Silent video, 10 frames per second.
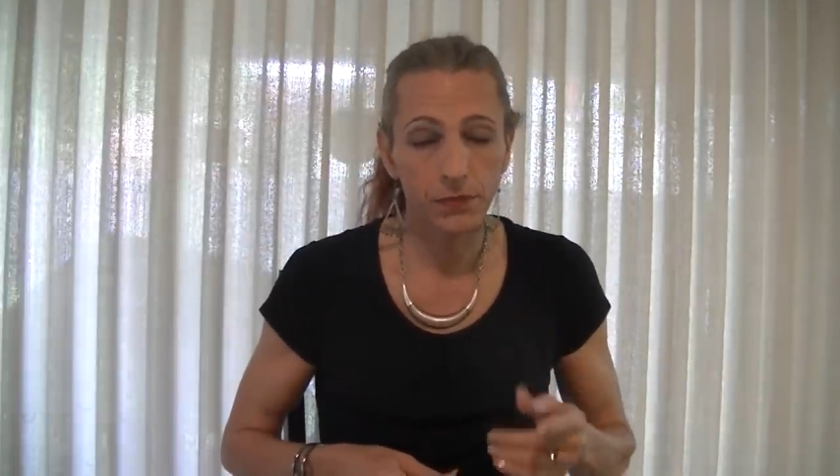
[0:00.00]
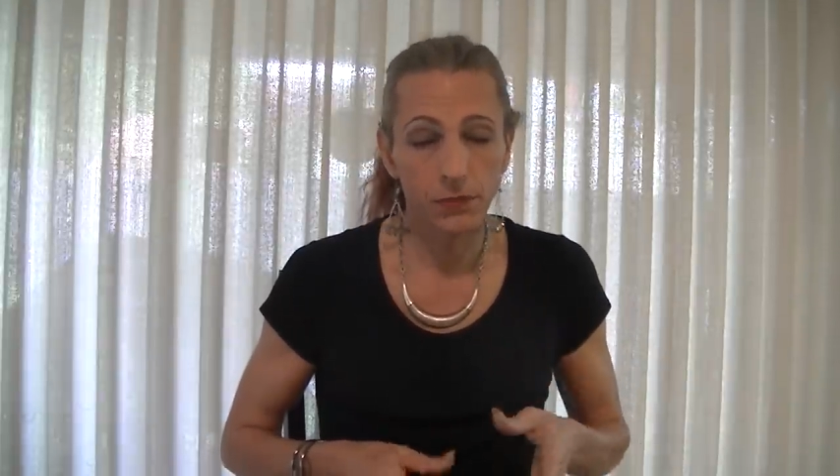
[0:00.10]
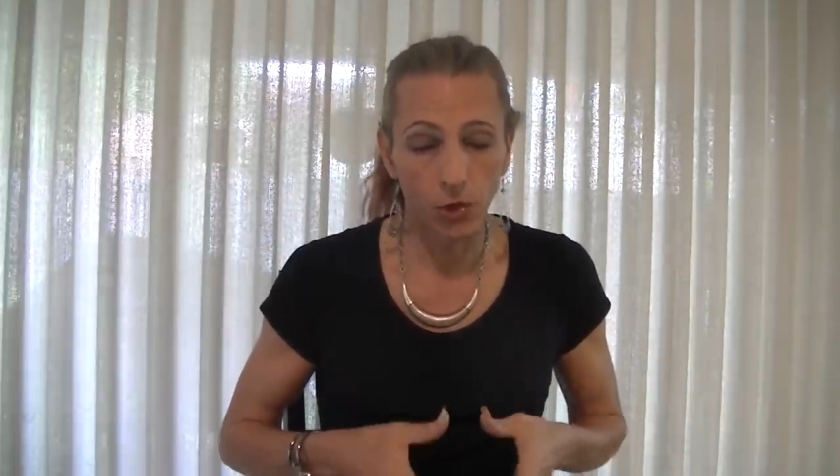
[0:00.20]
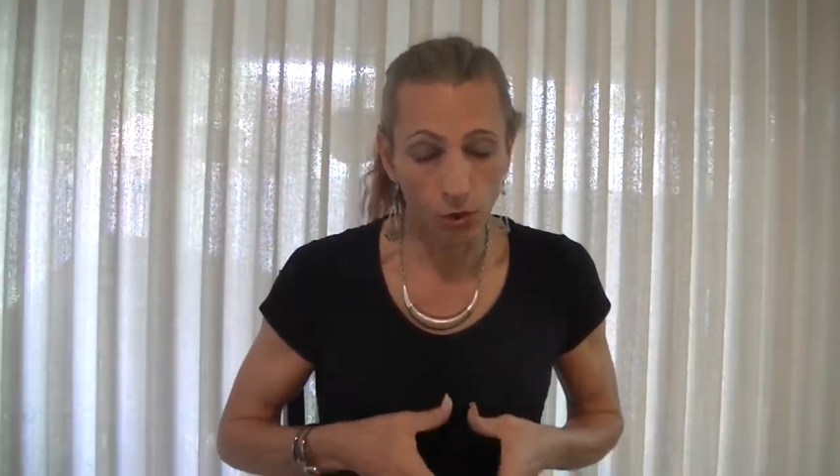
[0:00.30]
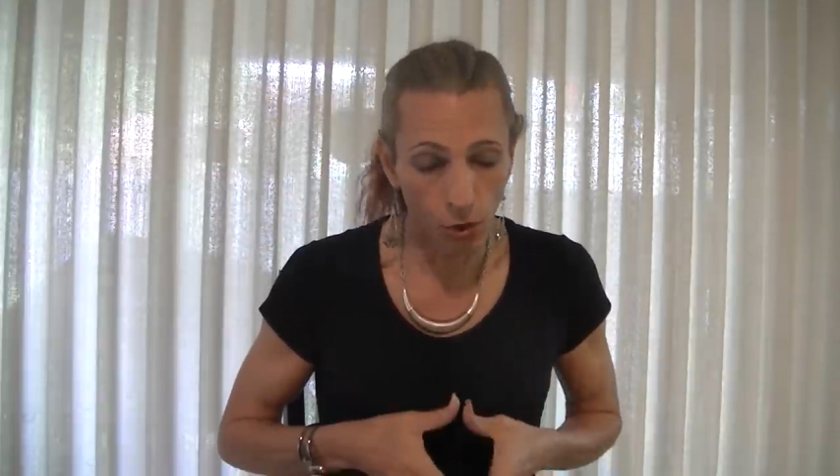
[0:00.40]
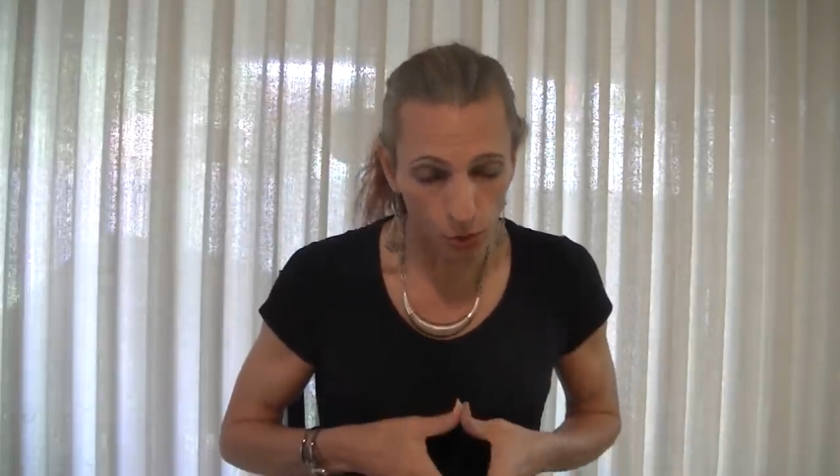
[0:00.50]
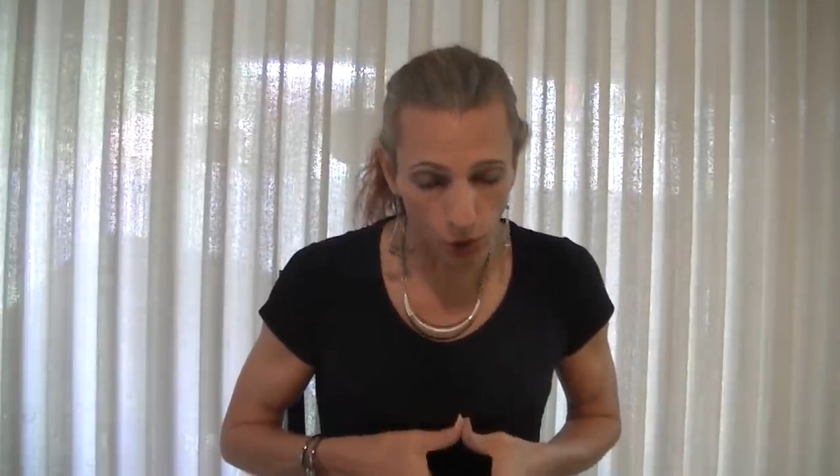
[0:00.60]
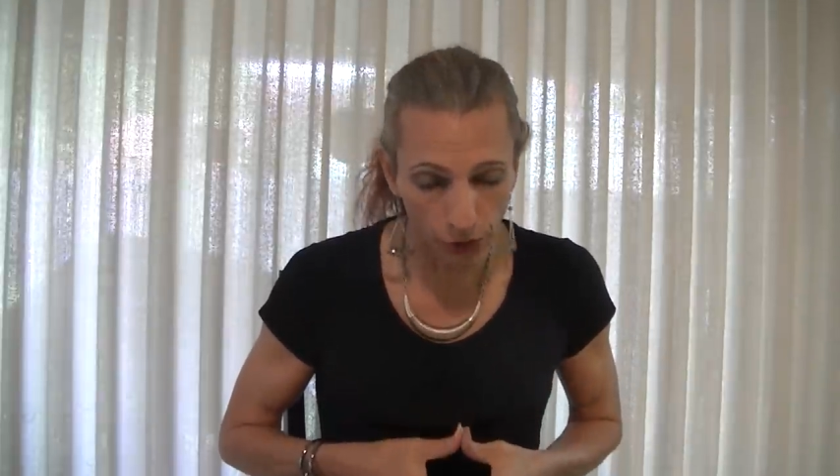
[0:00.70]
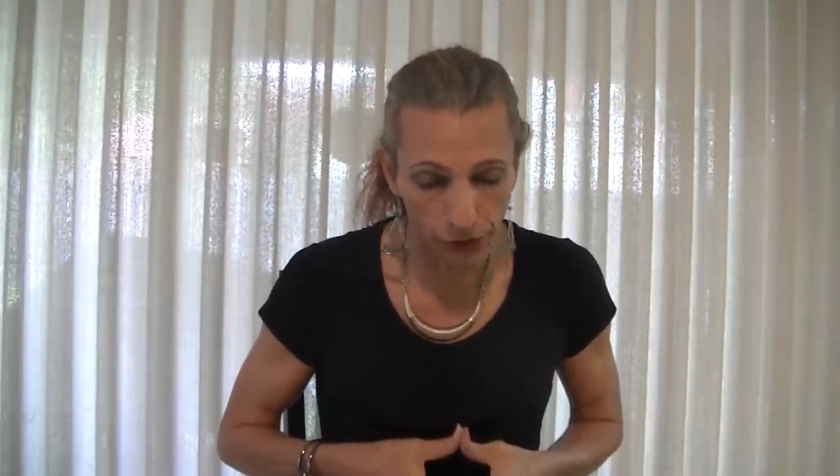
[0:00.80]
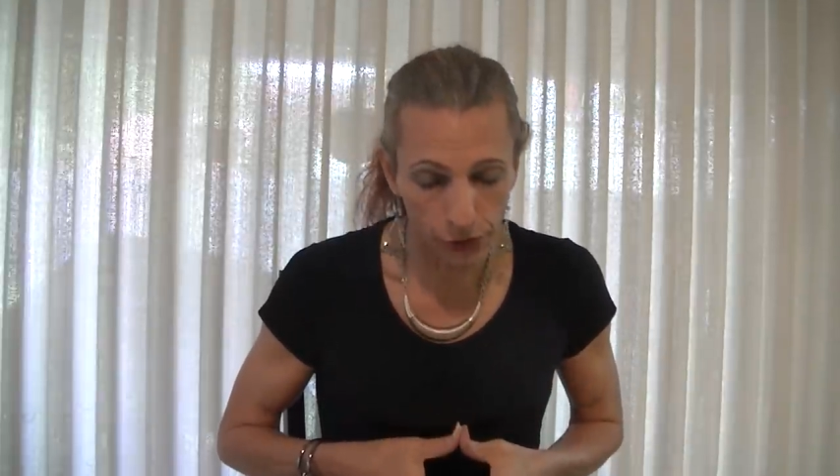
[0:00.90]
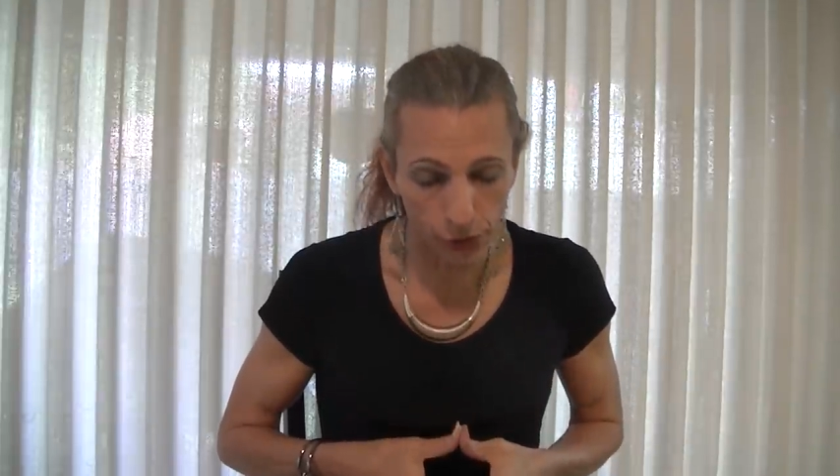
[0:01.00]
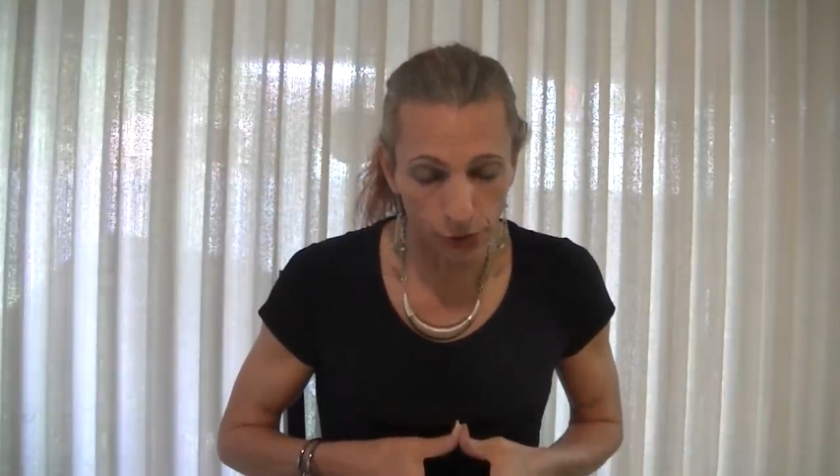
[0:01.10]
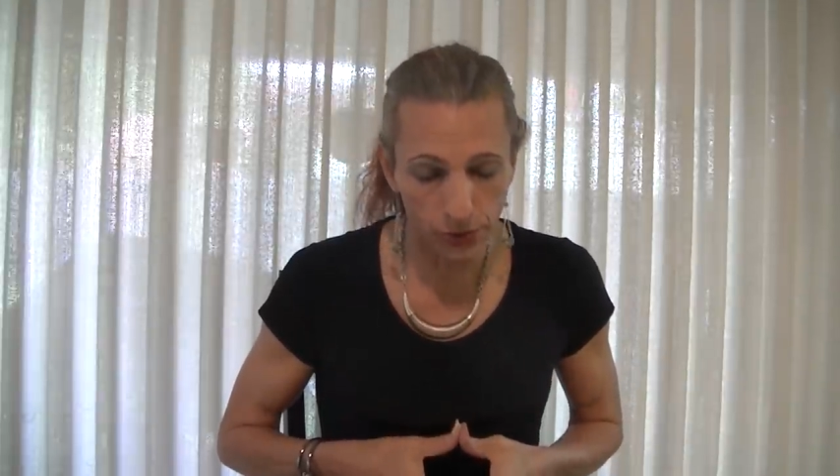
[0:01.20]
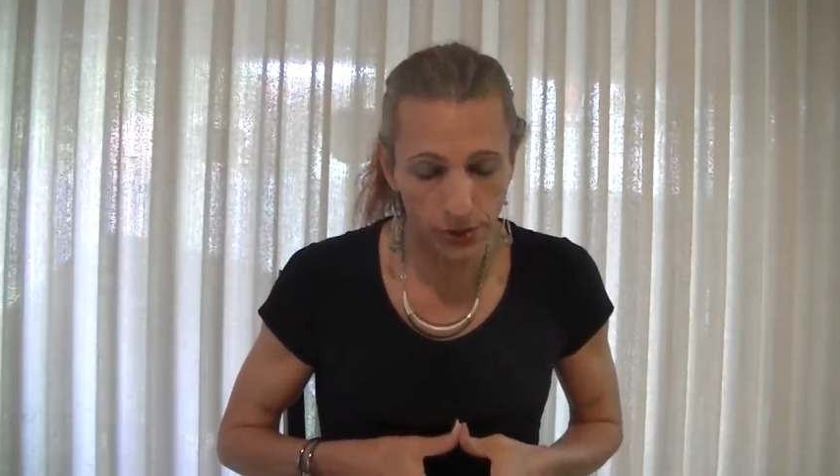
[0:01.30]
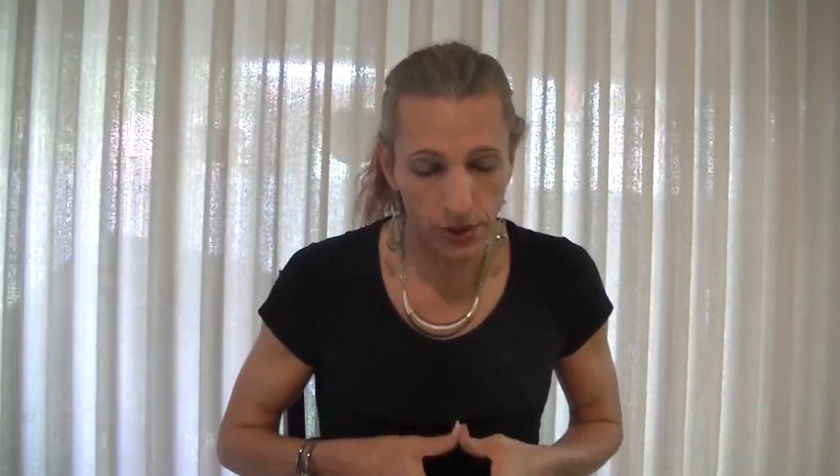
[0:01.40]
don't hold on to
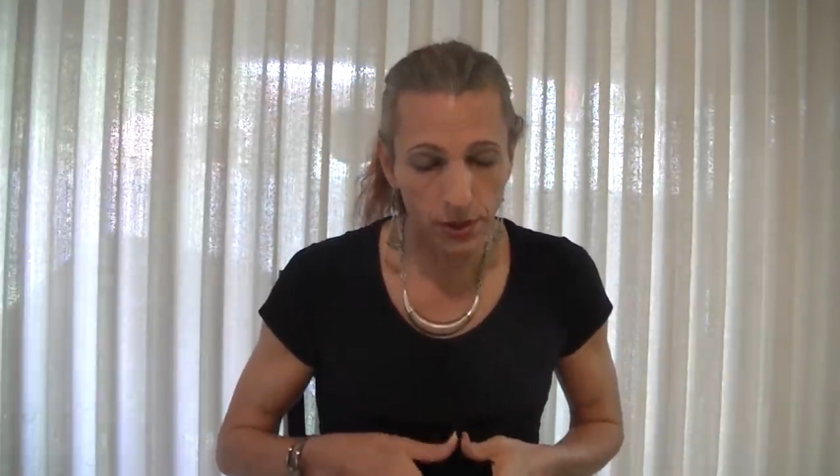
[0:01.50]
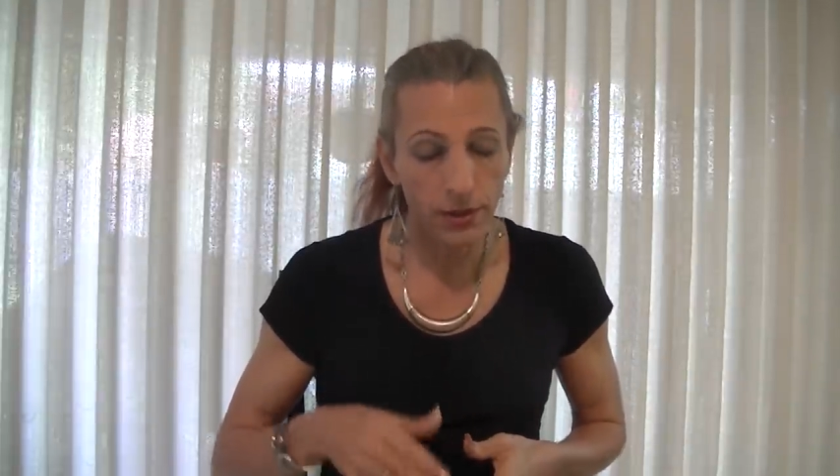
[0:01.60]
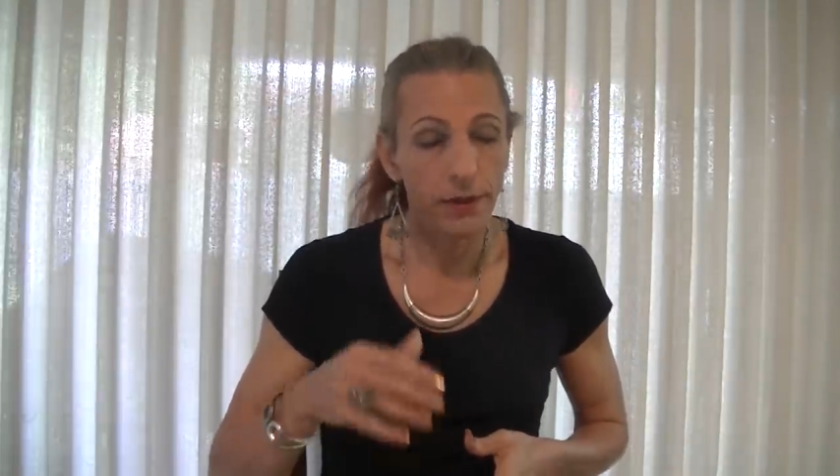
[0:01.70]
truth,